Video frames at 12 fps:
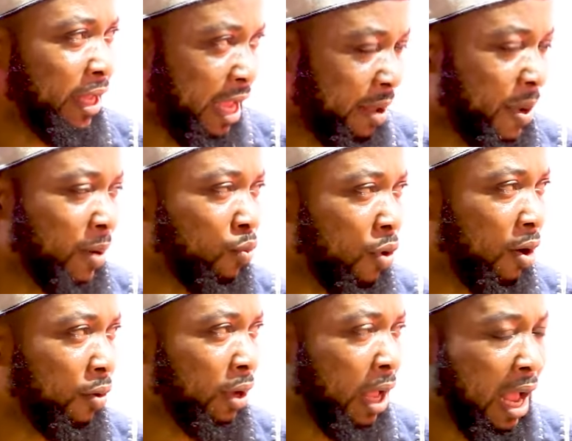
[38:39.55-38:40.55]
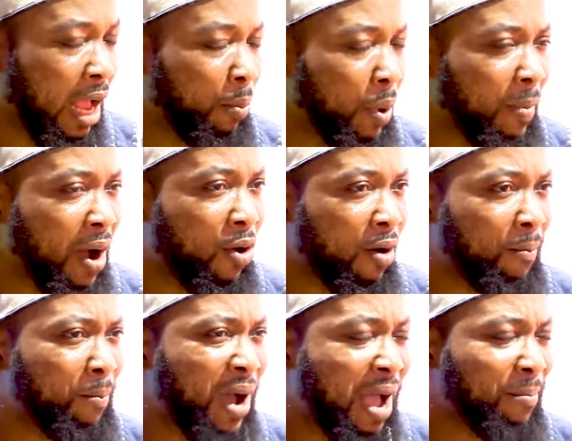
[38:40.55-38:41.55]

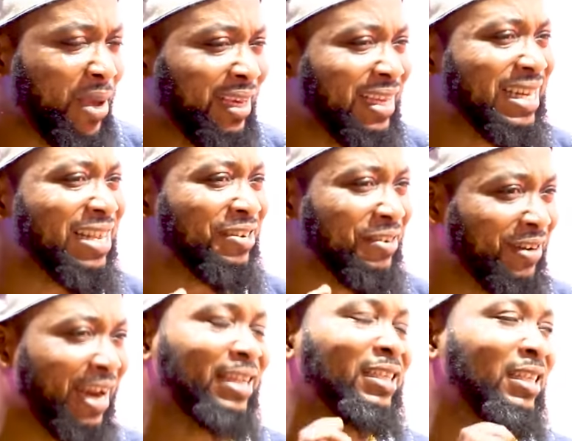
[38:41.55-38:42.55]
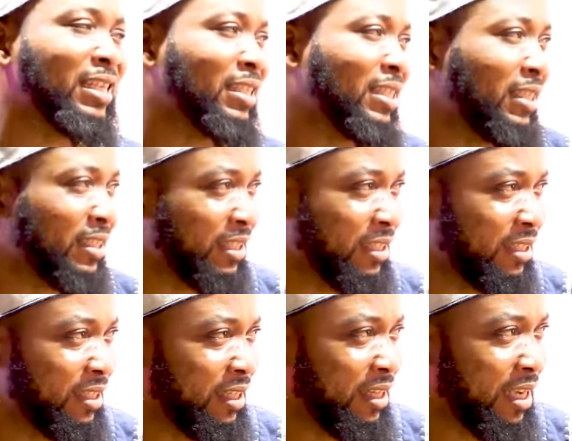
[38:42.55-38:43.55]
I'm making the right decision
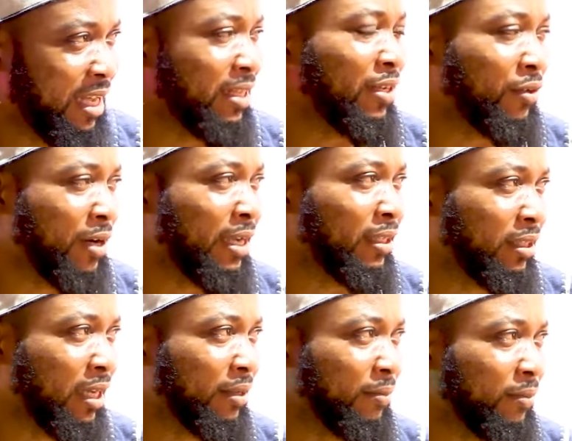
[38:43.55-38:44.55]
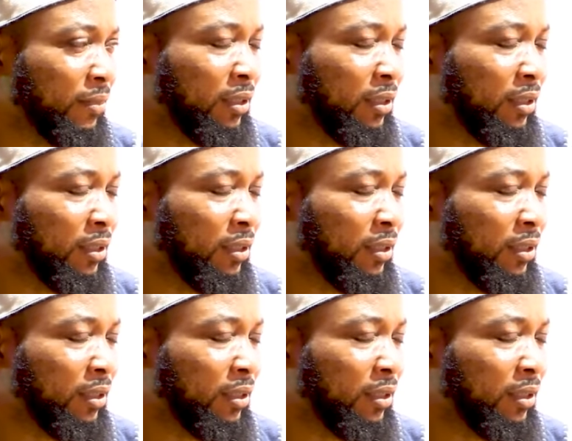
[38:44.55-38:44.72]
at the right time.